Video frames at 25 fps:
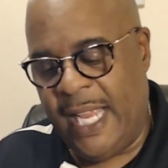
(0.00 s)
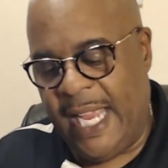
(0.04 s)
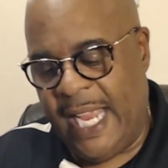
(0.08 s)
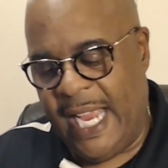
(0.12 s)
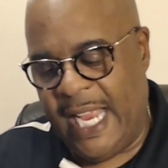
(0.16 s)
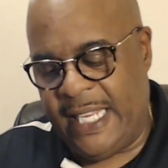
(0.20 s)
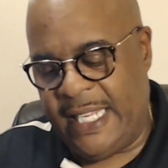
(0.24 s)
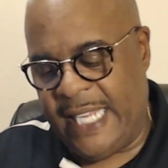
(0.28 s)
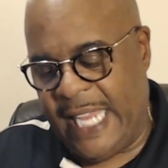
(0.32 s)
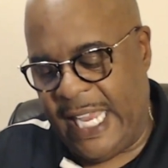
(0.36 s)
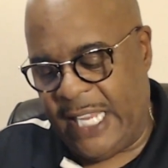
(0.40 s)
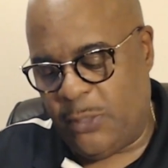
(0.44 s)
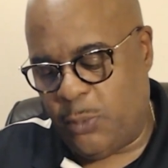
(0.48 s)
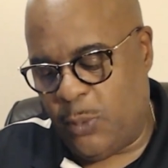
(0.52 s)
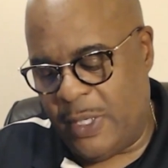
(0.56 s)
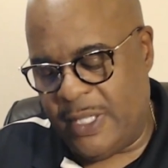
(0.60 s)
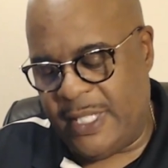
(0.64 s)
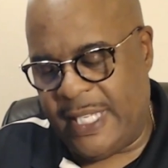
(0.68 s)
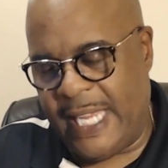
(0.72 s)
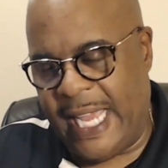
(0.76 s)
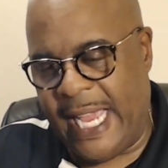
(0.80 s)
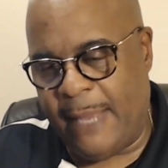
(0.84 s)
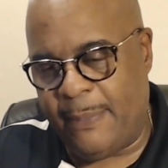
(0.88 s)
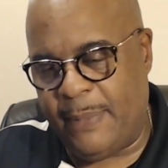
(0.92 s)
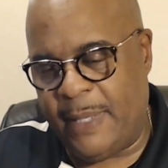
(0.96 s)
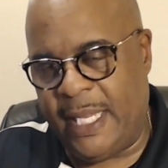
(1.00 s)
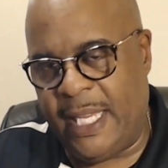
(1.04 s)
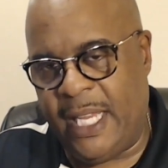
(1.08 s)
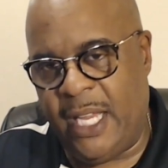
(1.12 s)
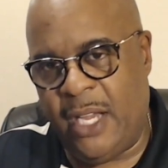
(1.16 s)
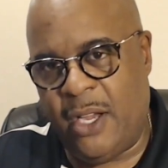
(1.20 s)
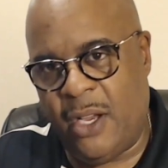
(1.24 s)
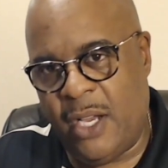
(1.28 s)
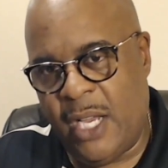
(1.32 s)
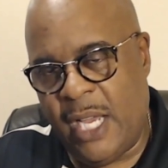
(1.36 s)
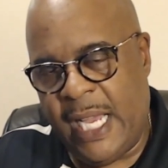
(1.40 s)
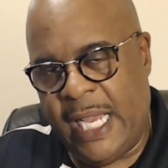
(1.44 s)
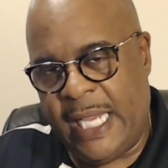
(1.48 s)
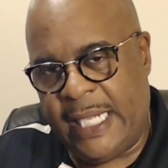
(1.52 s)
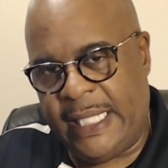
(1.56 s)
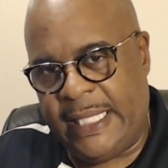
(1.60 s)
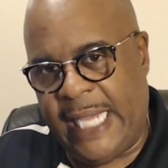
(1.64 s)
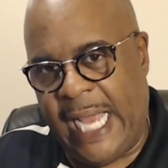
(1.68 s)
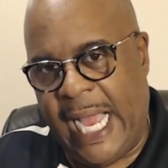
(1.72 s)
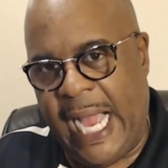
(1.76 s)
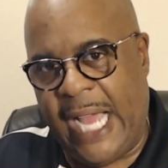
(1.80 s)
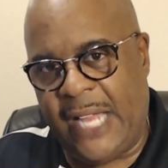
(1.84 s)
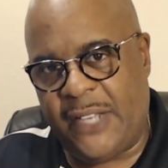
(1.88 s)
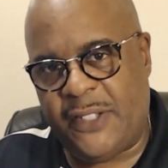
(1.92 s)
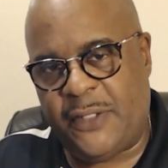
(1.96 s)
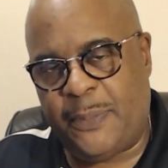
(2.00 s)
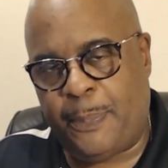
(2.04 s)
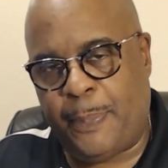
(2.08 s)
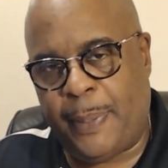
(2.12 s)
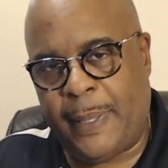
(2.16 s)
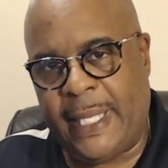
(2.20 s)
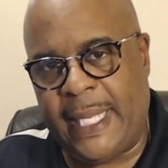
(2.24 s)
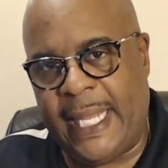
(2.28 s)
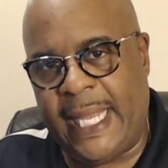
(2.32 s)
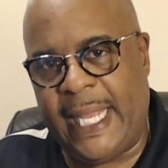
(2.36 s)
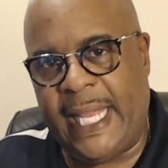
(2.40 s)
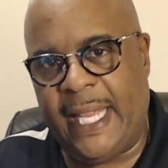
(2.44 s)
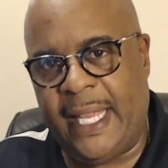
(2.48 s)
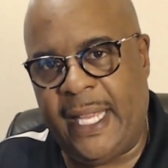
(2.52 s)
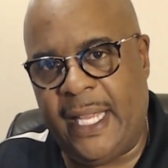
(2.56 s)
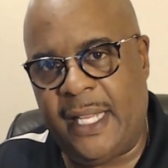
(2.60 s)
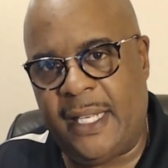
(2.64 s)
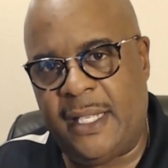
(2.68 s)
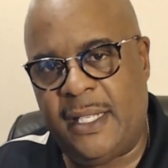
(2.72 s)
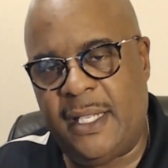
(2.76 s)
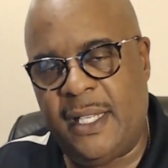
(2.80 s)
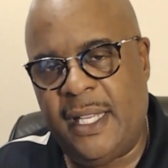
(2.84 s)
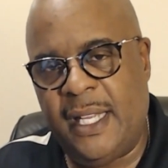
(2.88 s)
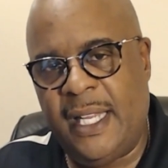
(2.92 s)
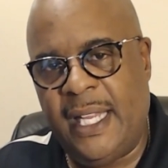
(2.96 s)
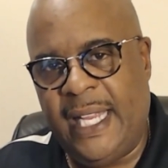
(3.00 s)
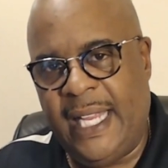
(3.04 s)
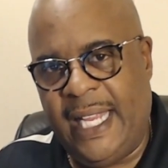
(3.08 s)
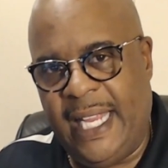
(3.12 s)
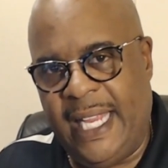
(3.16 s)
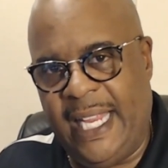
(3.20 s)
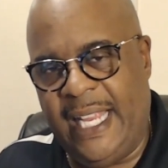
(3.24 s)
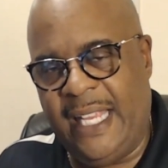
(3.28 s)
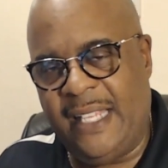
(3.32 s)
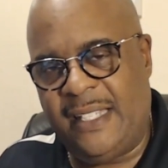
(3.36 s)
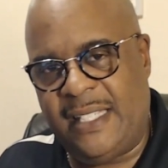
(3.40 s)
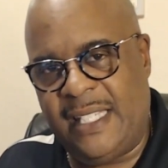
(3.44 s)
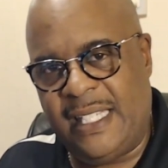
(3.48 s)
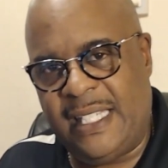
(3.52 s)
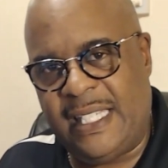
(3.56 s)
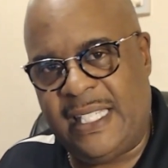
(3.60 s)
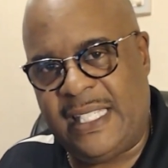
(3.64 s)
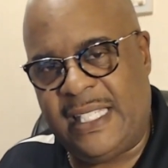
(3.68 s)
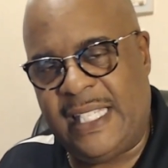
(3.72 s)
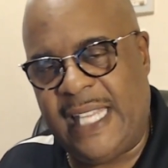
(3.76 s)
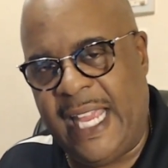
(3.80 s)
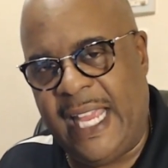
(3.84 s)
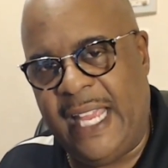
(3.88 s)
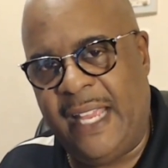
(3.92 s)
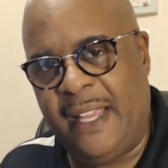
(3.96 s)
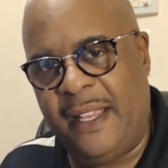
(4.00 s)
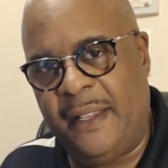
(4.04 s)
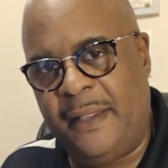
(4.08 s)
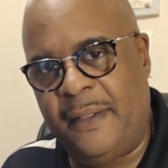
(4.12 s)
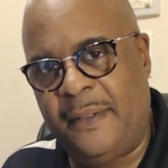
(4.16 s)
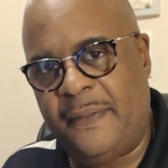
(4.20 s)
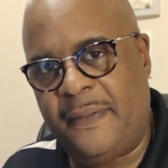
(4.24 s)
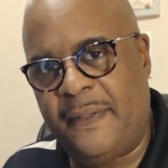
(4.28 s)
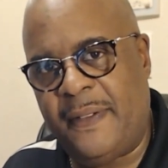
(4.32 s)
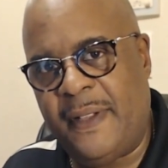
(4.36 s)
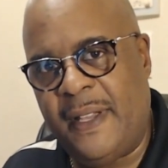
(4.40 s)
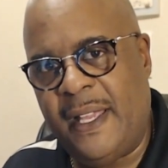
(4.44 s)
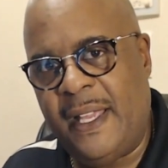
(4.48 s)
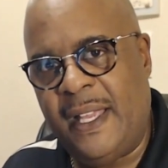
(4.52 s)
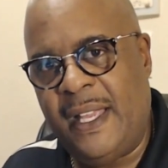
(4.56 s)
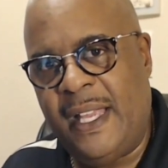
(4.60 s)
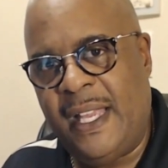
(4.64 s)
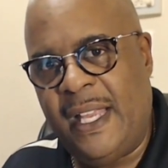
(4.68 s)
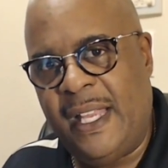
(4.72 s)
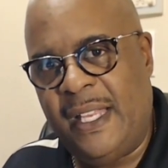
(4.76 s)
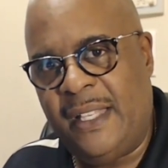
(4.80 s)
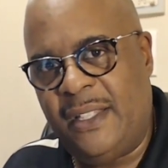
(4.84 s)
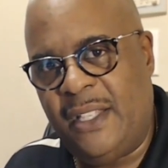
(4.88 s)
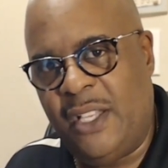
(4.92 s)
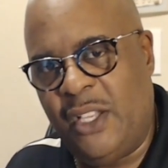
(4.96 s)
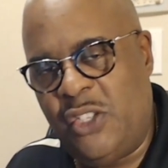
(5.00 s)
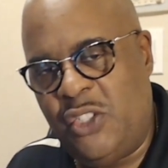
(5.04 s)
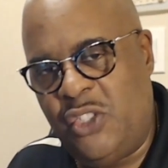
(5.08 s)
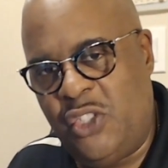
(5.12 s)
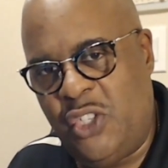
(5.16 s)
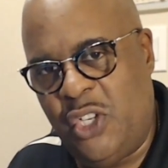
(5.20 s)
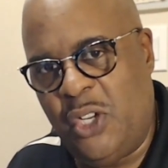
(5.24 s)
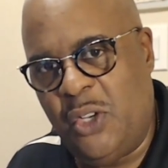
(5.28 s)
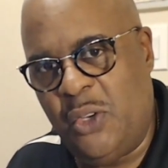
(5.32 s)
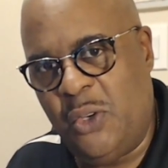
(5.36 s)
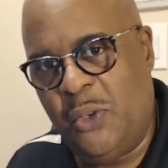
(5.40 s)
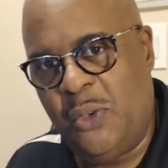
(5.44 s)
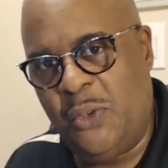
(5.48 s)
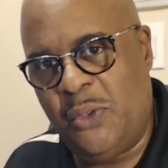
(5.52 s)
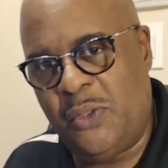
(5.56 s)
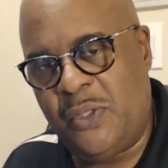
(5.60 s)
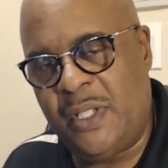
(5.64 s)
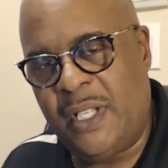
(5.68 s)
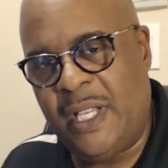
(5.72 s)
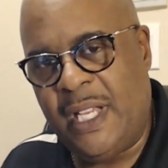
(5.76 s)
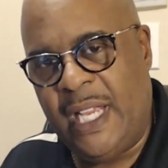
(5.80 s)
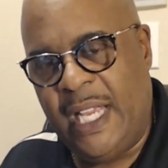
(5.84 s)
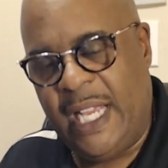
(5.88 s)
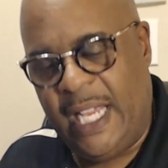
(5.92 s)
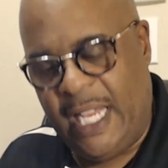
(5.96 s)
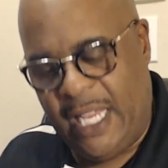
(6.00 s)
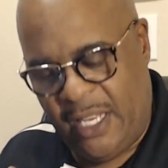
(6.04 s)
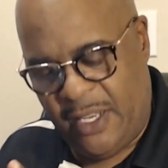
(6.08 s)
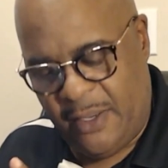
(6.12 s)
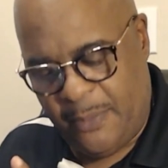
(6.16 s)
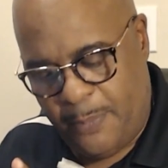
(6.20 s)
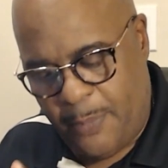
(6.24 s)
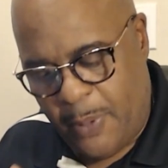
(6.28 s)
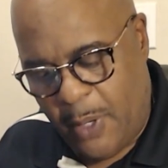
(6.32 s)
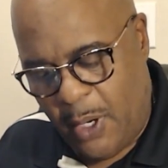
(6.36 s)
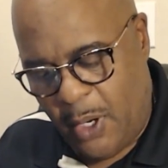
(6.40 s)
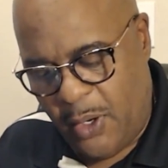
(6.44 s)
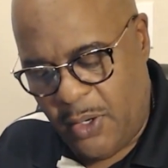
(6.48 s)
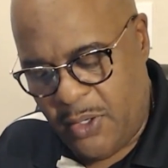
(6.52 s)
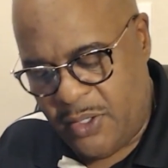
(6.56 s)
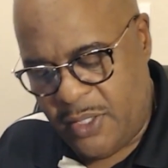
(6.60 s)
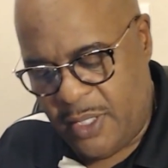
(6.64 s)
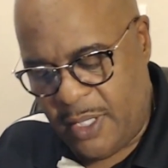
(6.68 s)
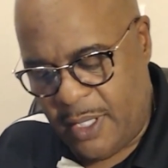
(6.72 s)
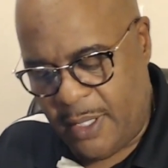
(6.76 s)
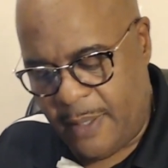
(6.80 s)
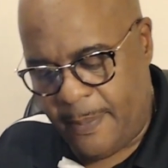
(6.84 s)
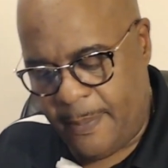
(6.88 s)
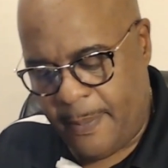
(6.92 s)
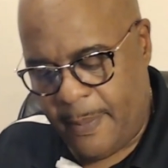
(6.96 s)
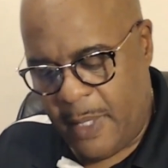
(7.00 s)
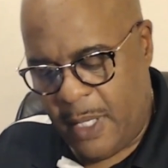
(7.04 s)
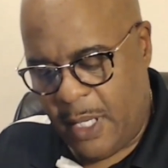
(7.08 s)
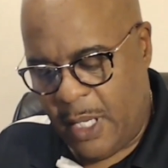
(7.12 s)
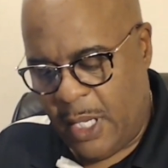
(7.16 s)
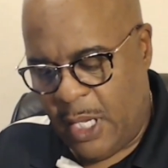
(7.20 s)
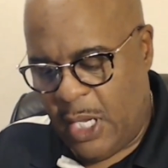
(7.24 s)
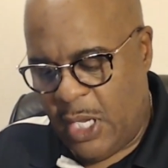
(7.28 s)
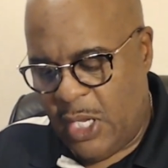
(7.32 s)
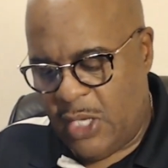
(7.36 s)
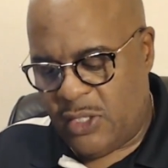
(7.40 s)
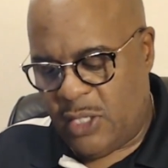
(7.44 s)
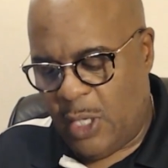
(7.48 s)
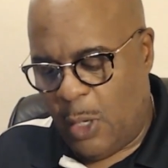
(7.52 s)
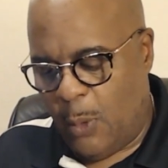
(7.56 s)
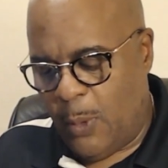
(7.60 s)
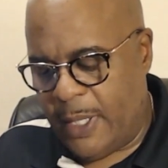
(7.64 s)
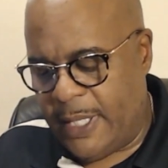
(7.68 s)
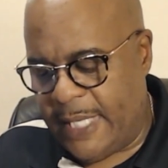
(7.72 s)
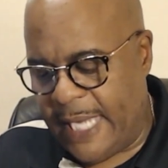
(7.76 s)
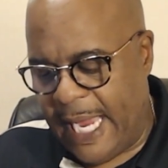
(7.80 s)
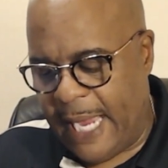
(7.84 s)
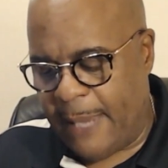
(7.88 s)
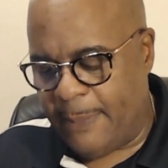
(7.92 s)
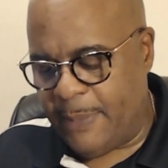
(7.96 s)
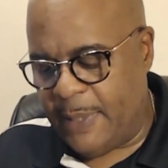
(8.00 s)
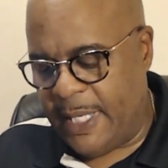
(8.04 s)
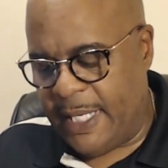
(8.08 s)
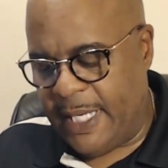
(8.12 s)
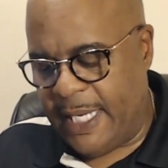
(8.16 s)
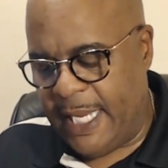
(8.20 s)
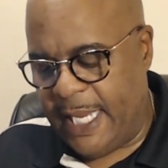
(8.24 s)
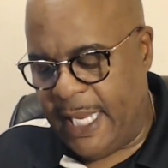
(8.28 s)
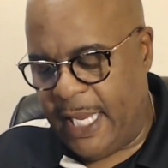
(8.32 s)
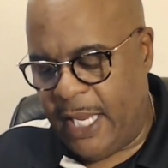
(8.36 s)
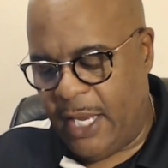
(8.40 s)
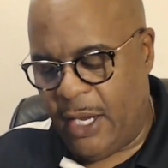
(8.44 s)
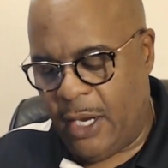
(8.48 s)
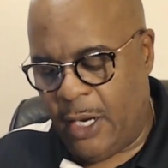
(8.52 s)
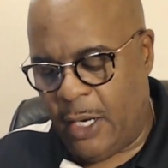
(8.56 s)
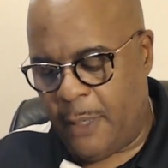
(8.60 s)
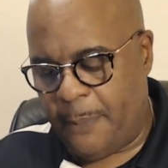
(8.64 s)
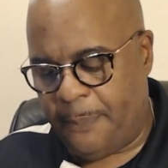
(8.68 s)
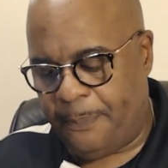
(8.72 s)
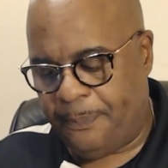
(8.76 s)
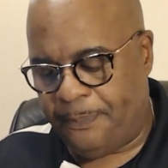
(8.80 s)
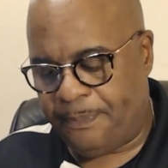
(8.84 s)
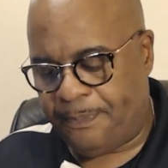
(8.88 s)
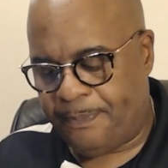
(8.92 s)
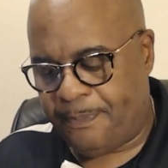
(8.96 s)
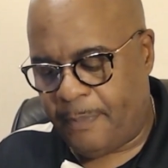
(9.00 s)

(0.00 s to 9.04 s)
And that's what's happening here. God's plan is to save the Jews in Persia. So what's happening here